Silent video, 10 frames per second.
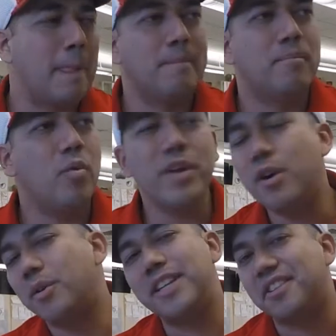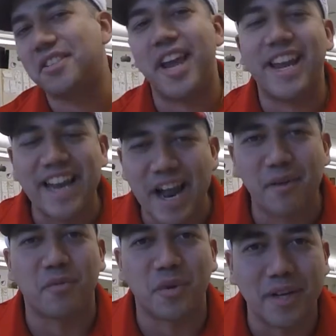But we don't need to say it
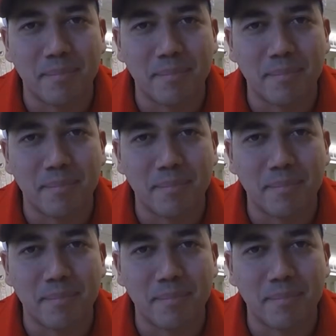every